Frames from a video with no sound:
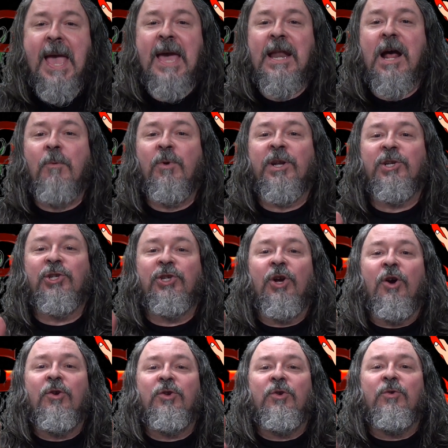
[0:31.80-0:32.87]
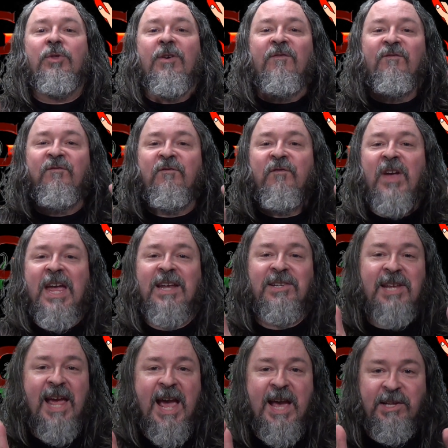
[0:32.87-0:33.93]
And I want to show you the
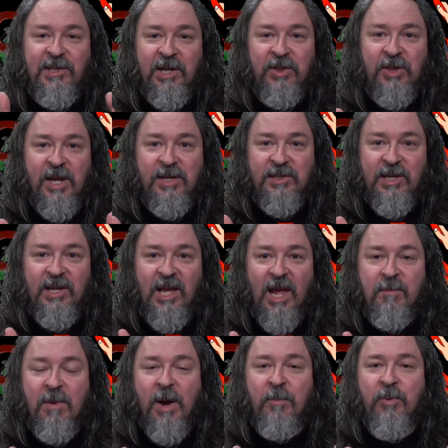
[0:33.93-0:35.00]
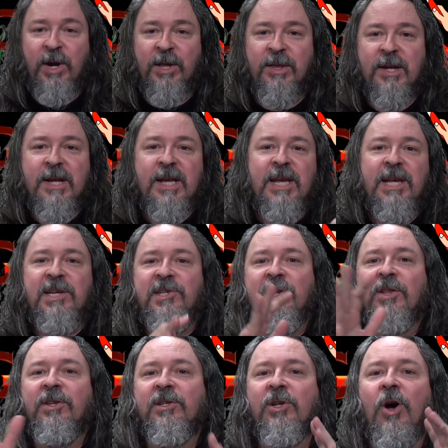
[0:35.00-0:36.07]
fantastic things he came up with. He's
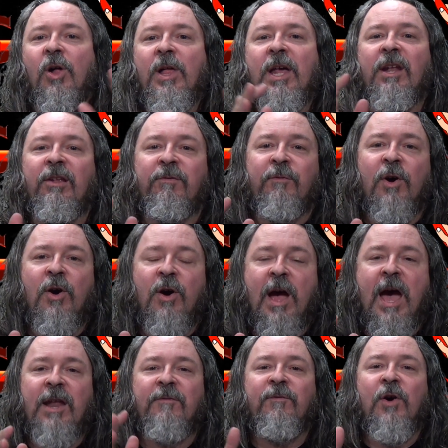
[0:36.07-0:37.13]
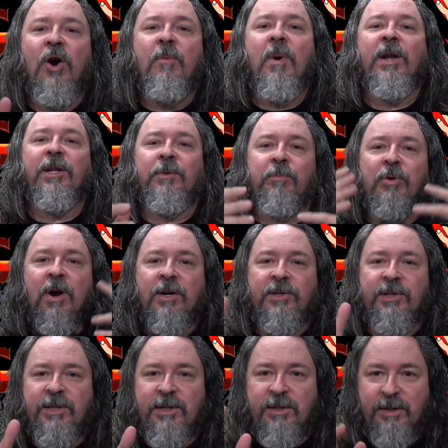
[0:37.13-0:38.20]
done this all out of foam on his
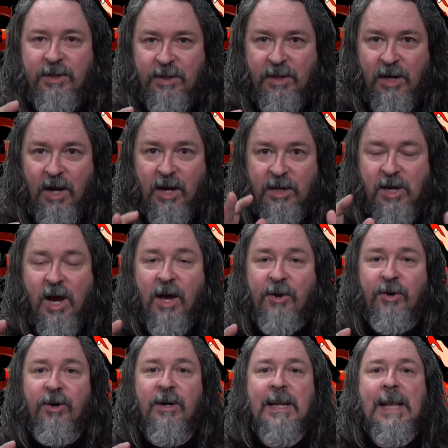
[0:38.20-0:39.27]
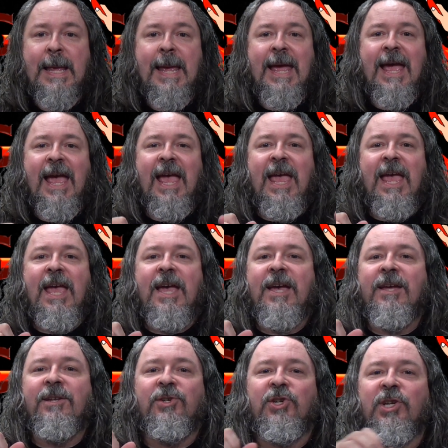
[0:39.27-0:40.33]
Proxxon cutter,
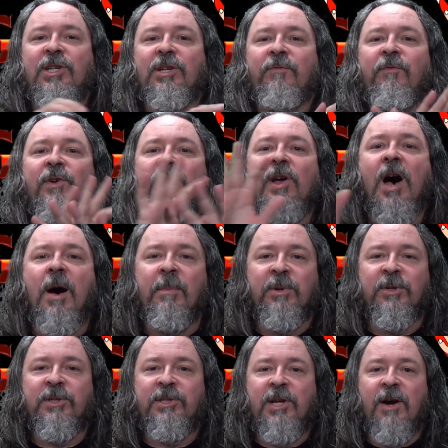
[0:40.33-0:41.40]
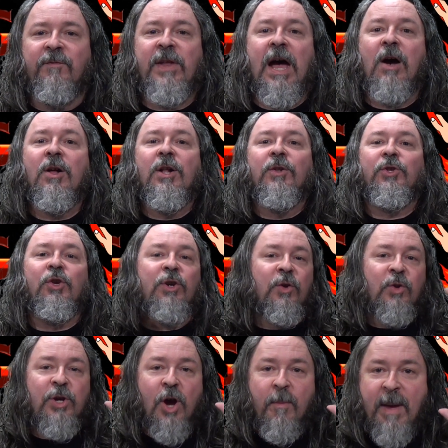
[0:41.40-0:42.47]
and just phenomenal stuff. Now, you
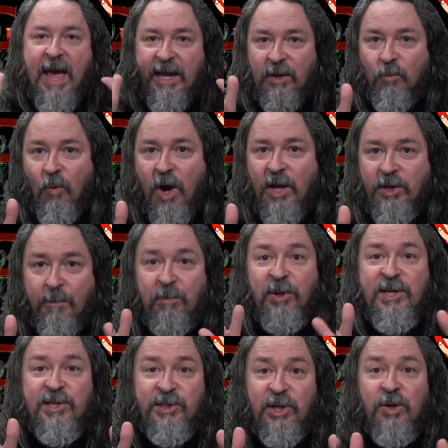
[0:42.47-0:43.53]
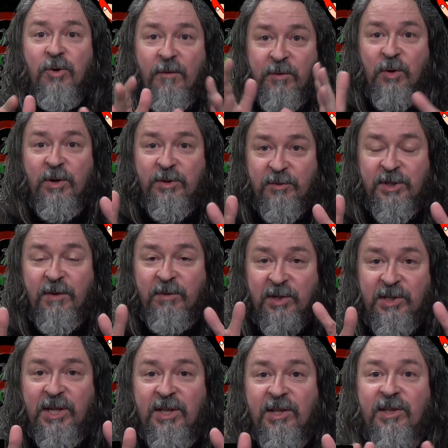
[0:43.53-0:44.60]
can go back and watch, please do, if you're interested, if you
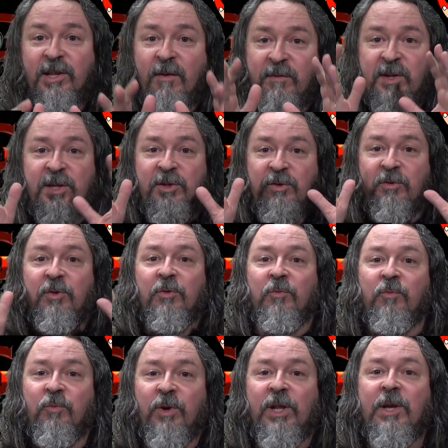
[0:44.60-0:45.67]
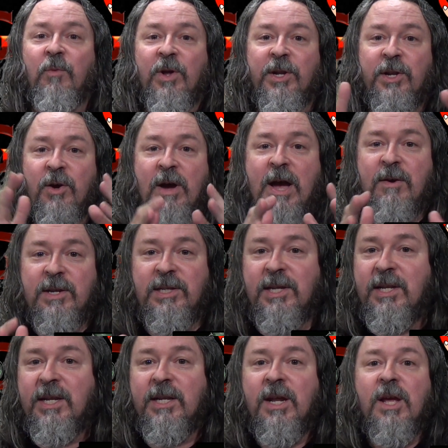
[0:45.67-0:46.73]
see this stuff and you really want to know how he
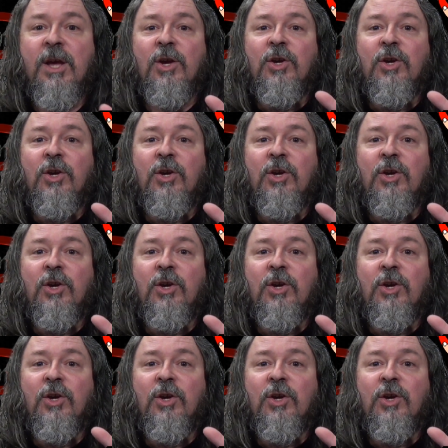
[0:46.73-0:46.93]
did it,